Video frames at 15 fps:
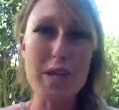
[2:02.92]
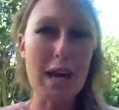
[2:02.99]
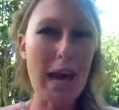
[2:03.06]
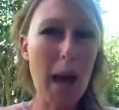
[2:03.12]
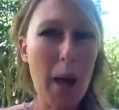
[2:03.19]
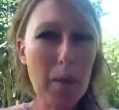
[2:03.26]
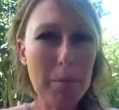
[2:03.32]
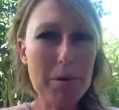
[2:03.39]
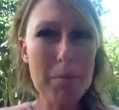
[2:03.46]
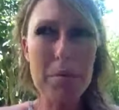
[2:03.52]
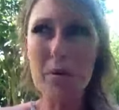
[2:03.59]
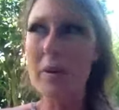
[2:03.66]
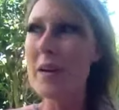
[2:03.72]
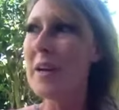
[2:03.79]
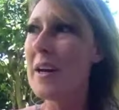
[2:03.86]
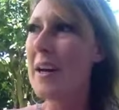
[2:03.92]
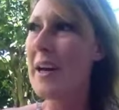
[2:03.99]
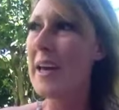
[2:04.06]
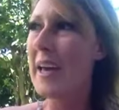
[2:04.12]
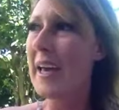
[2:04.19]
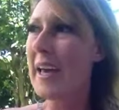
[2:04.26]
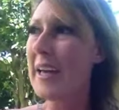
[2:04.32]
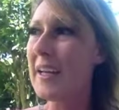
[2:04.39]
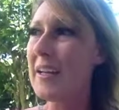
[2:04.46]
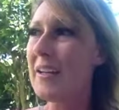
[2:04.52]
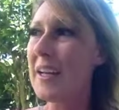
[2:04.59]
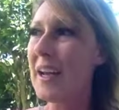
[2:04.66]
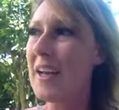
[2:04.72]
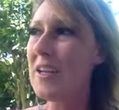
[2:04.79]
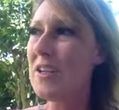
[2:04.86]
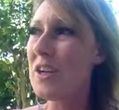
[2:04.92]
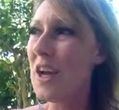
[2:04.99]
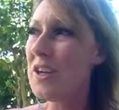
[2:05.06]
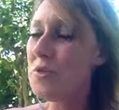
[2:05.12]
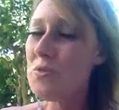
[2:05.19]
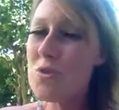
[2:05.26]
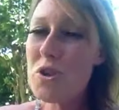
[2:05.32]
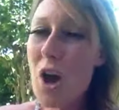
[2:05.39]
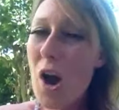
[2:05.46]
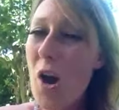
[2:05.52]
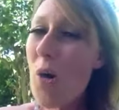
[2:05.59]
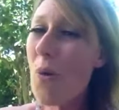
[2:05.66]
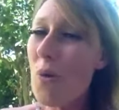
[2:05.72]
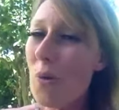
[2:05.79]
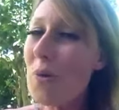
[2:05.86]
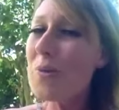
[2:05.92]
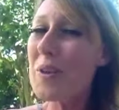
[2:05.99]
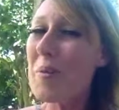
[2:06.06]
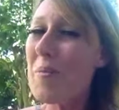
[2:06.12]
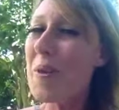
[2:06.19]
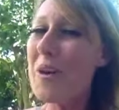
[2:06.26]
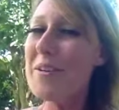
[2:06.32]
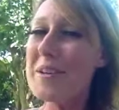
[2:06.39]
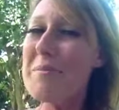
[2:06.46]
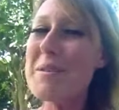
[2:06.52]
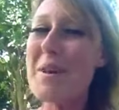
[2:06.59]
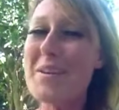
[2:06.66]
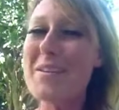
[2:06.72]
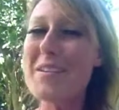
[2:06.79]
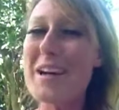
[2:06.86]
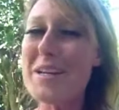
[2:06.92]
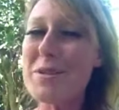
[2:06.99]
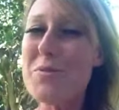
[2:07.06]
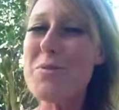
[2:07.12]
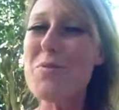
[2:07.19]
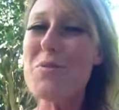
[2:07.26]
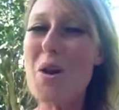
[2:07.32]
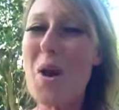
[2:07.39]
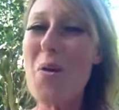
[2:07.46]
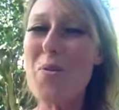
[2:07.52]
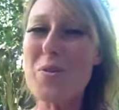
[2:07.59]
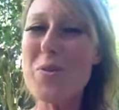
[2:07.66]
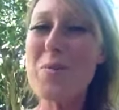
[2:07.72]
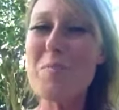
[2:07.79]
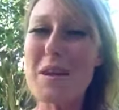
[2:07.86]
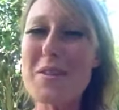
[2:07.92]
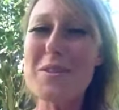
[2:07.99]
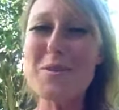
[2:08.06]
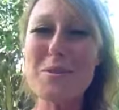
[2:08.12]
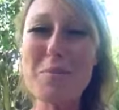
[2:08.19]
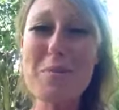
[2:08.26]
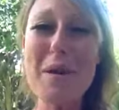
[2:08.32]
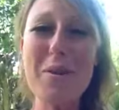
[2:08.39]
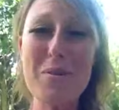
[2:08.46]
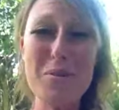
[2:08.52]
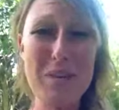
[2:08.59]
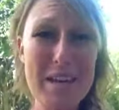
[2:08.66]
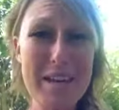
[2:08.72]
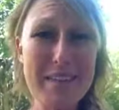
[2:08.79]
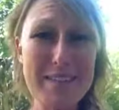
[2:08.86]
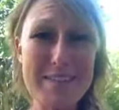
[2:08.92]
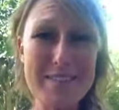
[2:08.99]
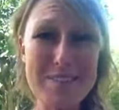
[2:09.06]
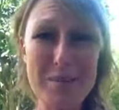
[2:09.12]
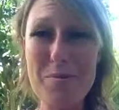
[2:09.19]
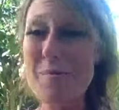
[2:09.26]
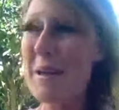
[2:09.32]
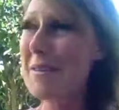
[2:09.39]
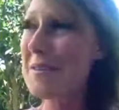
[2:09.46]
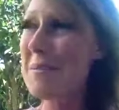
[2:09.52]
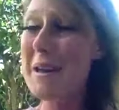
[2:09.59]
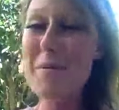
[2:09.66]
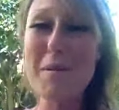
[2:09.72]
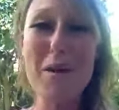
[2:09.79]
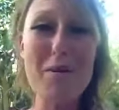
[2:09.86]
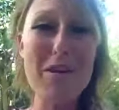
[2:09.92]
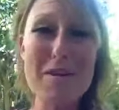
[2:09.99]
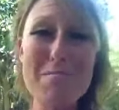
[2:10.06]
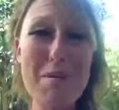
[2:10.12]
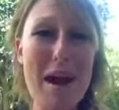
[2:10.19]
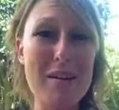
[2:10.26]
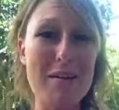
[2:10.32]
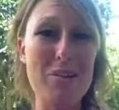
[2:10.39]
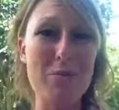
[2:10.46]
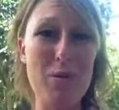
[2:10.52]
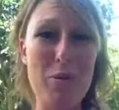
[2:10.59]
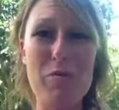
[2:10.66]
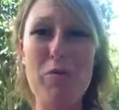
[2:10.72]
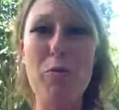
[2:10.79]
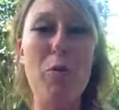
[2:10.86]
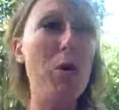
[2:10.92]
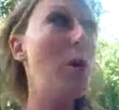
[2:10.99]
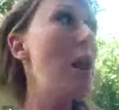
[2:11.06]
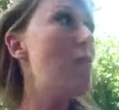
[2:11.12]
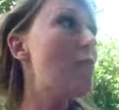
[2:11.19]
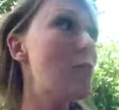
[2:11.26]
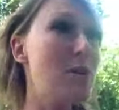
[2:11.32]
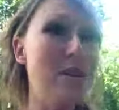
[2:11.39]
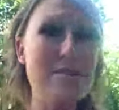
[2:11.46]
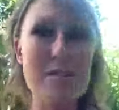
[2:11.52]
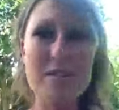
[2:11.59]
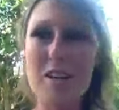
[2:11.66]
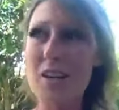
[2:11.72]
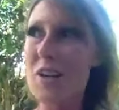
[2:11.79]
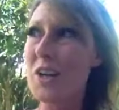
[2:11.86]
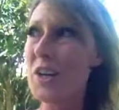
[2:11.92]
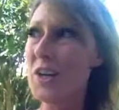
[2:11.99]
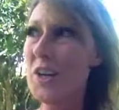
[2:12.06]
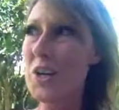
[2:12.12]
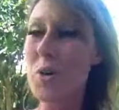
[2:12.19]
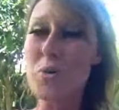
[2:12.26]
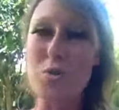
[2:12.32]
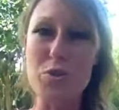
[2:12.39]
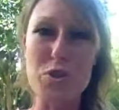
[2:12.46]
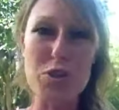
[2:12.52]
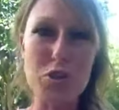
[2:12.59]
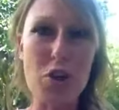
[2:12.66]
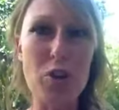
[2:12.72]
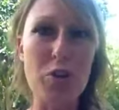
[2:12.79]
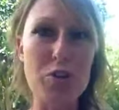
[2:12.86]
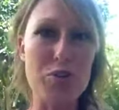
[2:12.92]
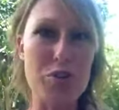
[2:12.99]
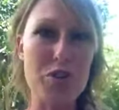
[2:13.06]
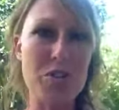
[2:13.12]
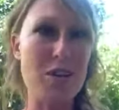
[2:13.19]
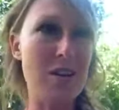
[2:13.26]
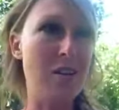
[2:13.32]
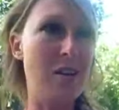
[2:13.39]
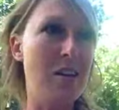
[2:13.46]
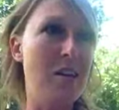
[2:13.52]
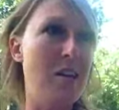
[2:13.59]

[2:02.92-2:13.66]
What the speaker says: to help people, and you know somewhere deep down inside you, you know that you're meant to do bigger things. You're meant to make a bigger impact in the world. But for whatever reason, you know, you're stalled, you're stuck.